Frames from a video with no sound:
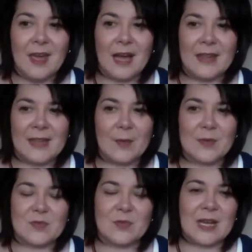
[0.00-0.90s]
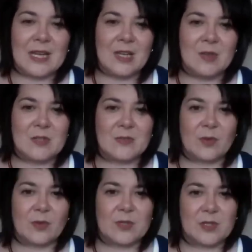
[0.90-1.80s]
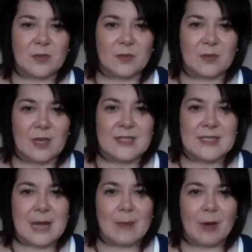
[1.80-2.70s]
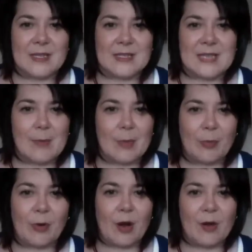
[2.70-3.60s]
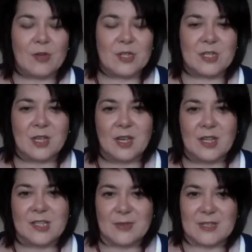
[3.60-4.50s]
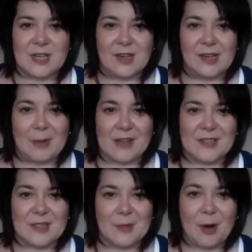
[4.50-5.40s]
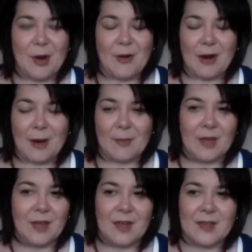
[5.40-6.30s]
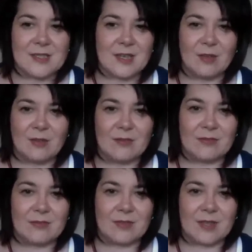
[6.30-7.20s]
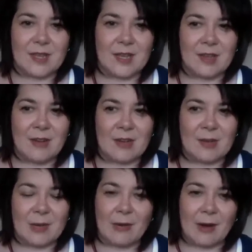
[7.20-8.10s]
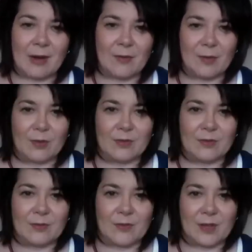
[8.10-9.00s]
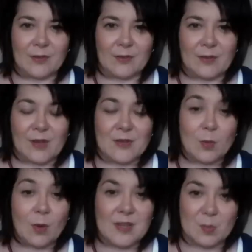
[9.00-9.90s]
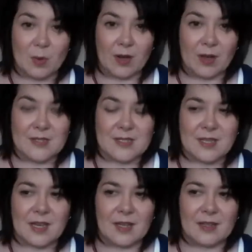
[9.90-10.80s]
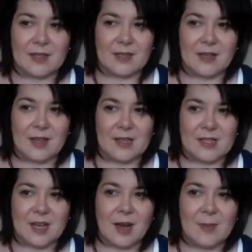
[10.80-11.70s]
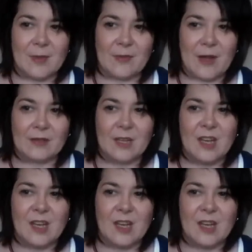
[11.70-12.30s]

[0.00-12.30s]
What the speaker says: And that was a really useful sort of step-by-step approach to returning back to the programme. So incredibly grateful for those wise words at a time that felt